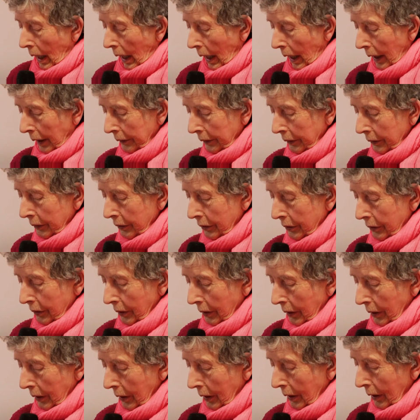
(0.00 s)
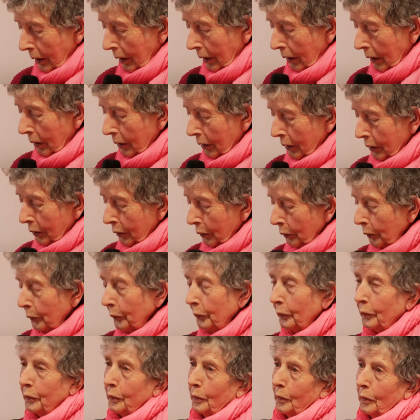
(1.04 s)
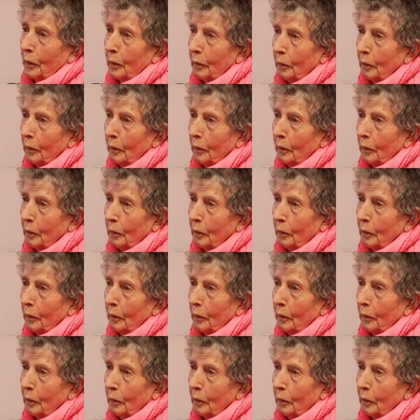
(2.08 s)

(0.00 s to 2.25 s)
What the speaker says: and you've